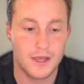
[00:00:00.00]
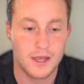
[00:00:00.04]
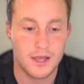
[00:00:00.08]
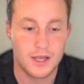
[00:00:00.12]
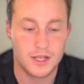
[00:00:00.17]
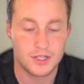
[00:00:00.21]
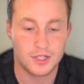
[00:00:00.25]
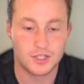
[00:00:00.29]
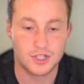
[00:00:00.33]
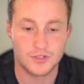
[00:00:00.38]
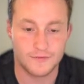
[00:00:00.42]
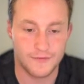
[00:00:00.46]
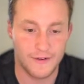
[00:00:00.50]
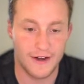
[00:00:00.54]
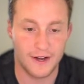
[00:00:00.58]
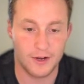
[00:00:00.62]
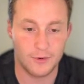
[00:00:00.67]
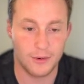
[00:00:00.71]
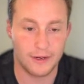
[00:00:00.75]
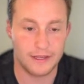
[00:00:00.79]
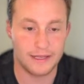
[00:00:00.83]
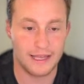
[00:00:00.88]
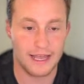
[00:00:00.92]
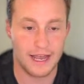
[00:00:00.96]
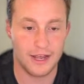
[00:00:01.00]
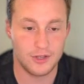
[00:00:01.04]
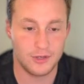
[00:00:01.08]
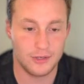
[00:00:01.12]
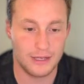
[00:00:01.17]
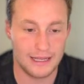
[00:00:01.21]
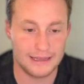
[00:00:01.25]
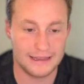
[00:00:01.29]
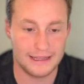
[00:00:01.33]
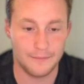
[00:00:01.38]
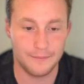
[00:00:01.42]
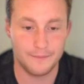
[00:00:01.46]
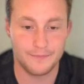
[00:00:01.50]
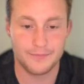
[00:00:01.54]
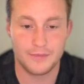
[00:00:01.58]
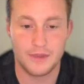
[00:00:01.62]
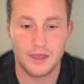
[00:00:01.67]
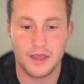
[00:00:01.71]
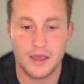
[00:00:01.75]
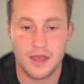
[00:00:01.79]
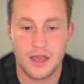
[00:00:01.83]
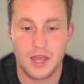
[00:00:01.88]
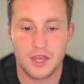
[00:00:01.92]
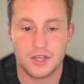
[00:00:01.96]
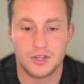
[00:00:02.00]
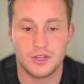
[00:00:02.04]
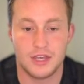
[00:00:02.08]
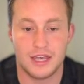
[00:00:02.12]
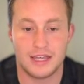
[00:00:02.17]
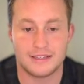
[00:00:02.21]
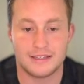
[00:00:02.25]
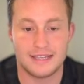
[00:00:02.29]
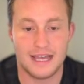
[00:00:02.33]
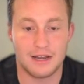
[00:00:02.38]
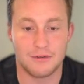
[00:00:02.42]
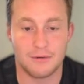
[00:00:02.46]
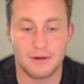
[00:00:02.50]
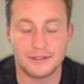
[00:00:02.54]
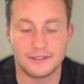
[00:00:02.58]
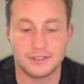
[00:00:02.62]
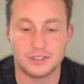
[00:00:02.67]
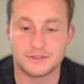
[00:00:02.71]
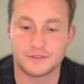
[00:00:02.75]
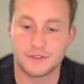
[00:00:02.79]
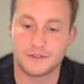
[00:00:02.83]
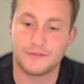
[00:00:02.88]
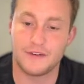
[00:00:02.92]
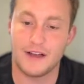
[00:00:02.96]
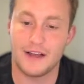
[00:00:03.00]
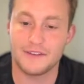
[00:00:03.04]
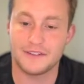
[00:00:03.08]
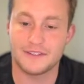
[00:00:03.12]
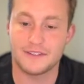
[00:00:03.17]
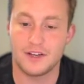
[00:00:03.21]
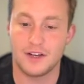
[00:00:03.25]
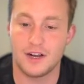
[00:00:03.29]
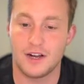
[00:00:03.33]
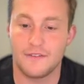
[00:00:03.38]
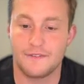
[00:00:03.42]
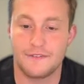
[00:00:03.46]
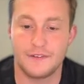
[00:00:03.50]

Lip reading: so just very quickly how you get them. You get 10 rentals for 5-star,